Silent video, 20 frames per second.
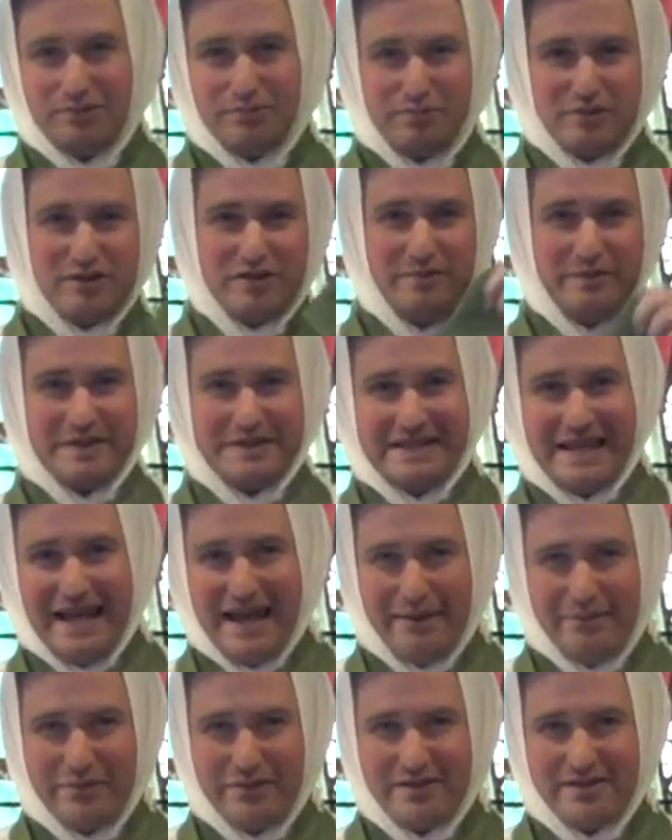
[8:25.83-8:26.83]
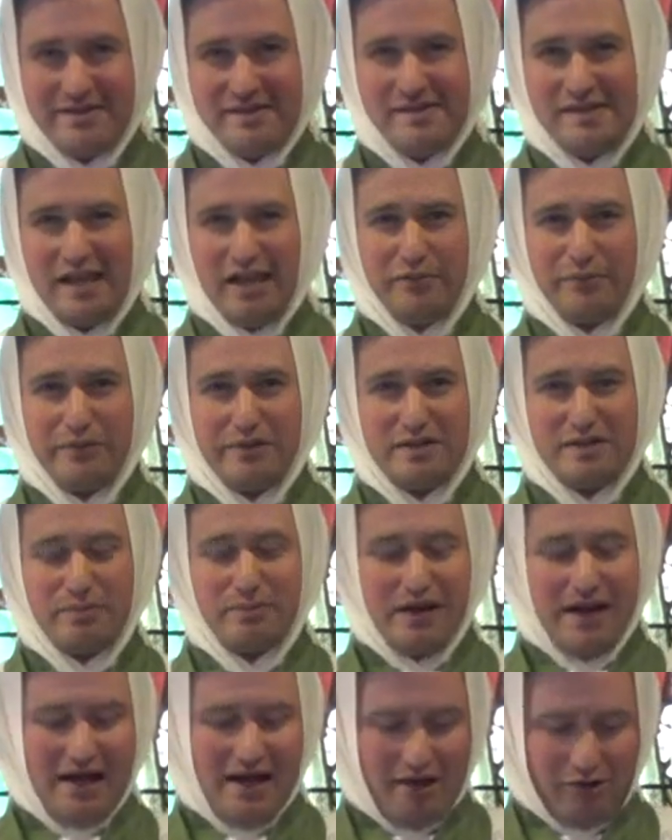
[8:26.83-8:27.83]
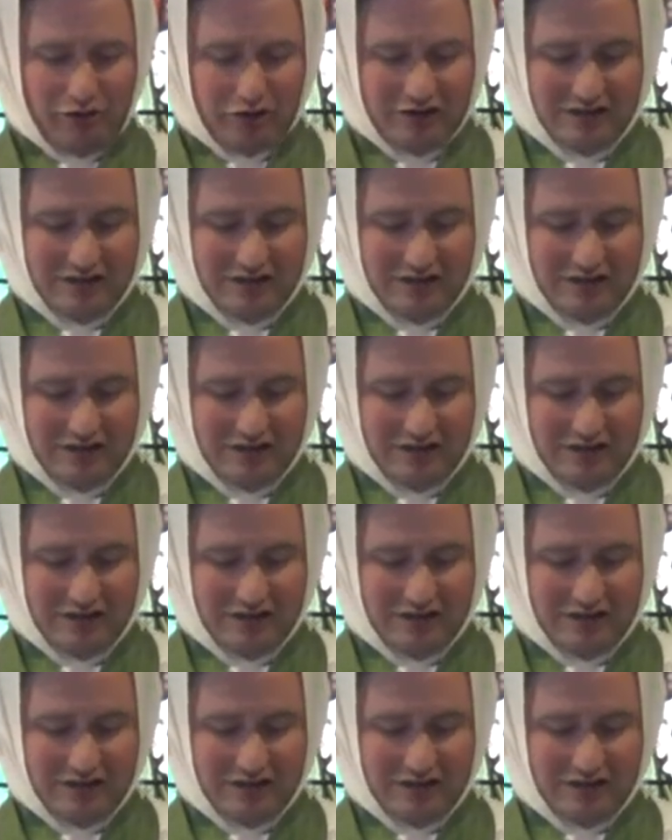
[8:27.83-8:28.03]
presumably dab the celebrant's brow